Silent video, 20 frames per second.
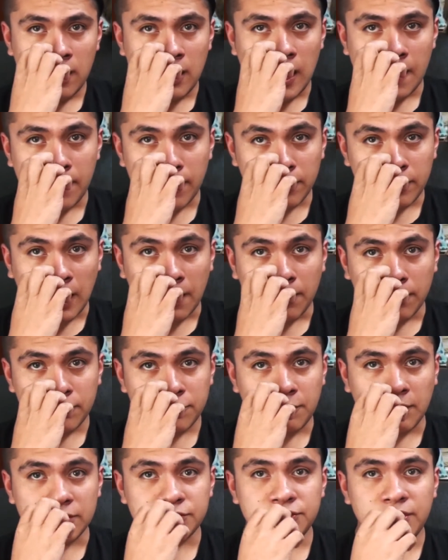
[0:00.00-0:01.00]
About
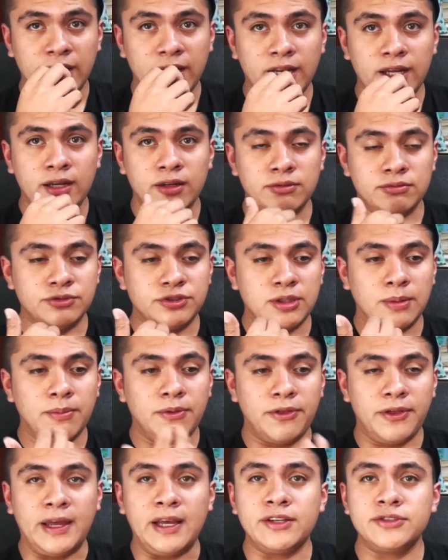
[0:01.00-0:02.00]
translating some
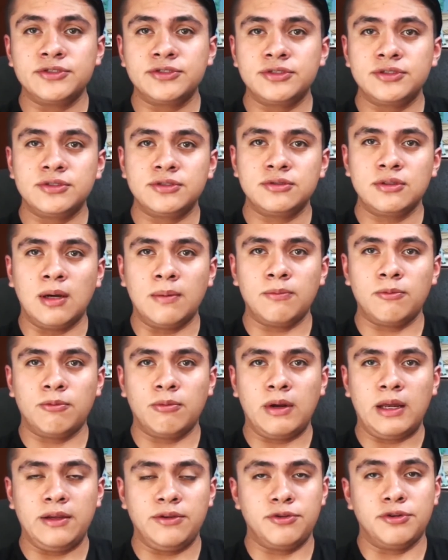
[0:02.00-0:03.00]
things
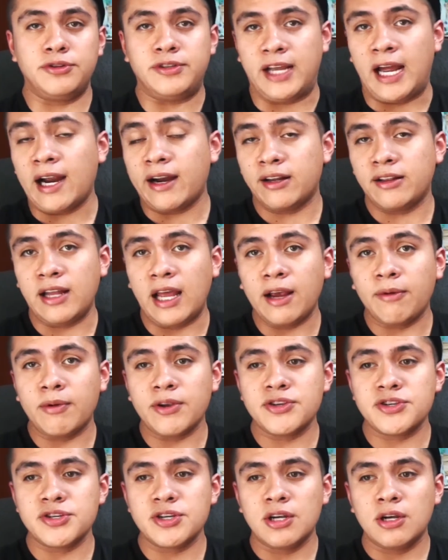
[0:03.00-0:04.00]
in your target
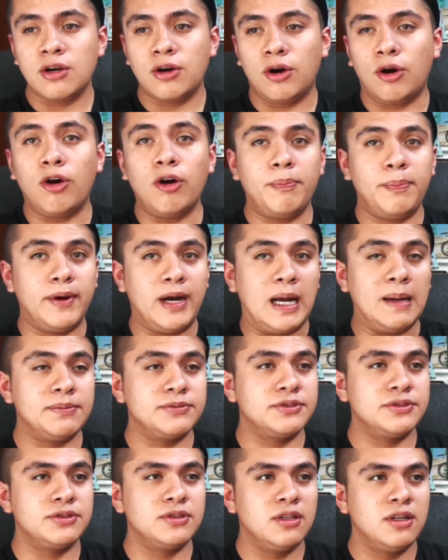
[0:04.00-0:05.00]
language, or
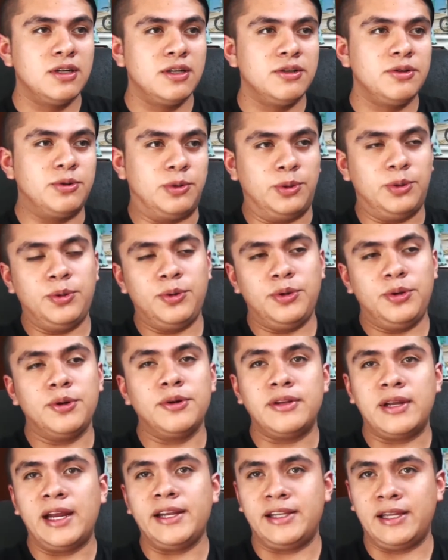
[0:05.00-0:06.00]
perhaps to
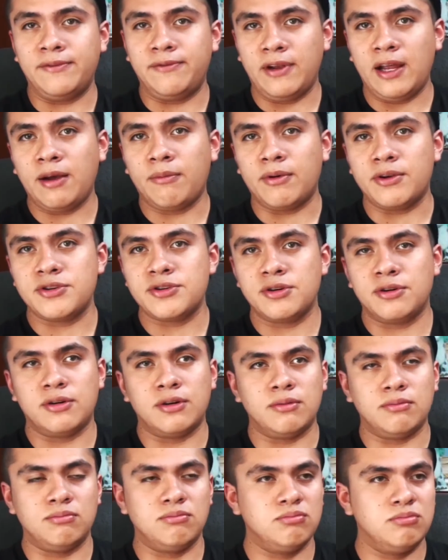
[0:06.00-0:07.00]
your native language
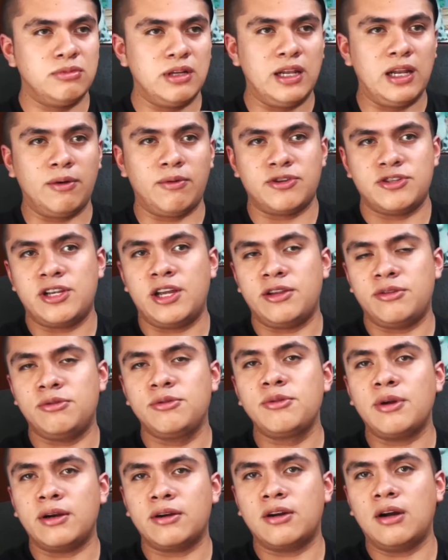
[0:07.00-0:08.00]
or the language that
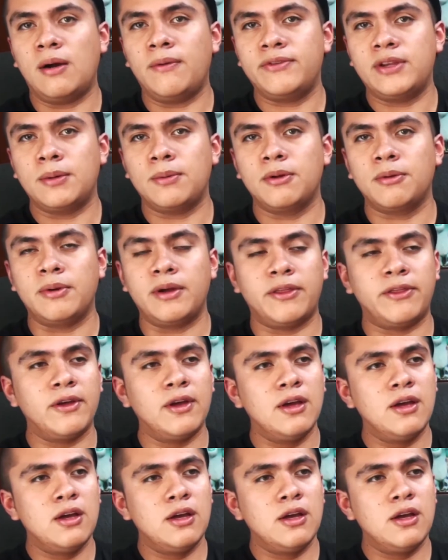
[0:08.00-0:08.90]
you are comfortable with.